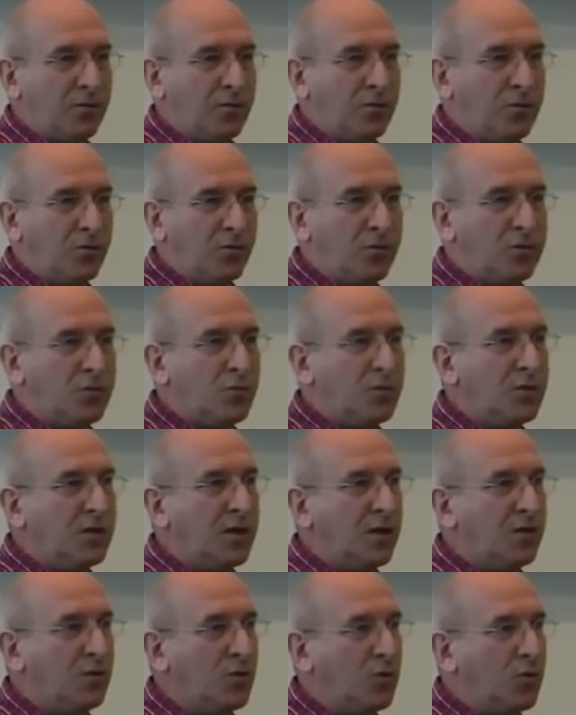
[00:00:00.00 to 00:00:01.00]
In other words, we
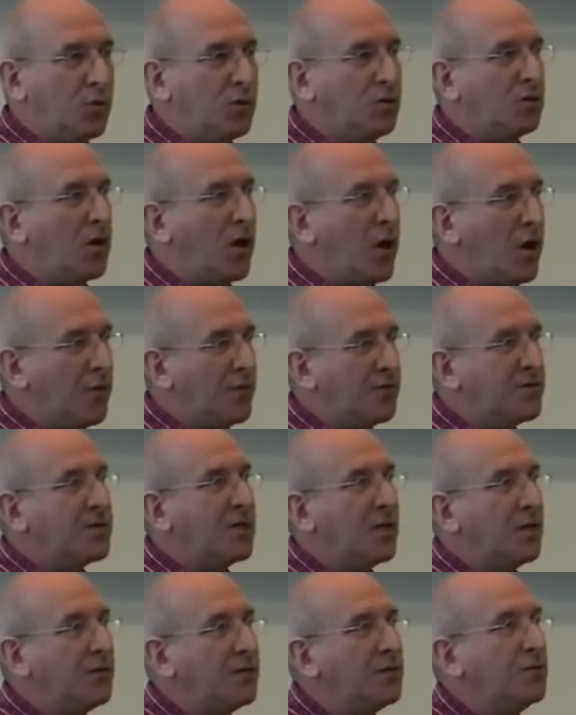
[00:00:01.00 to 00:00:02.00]
can do it out of
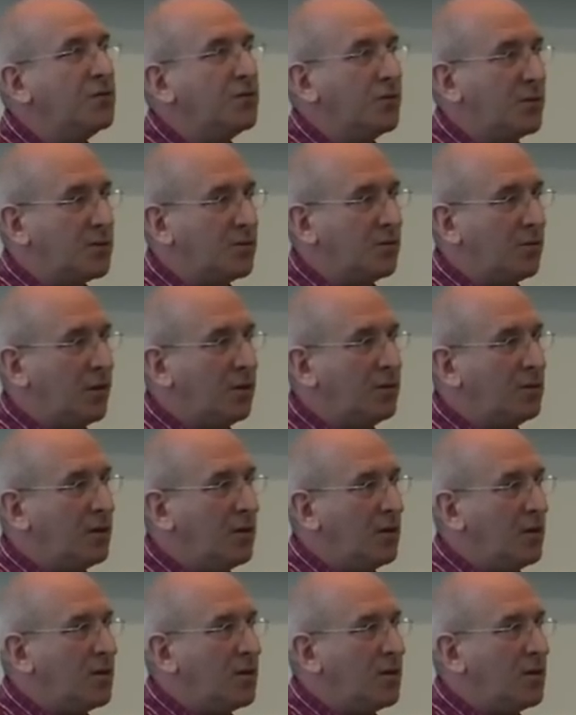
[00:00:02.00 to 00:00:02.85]
self-interest, right?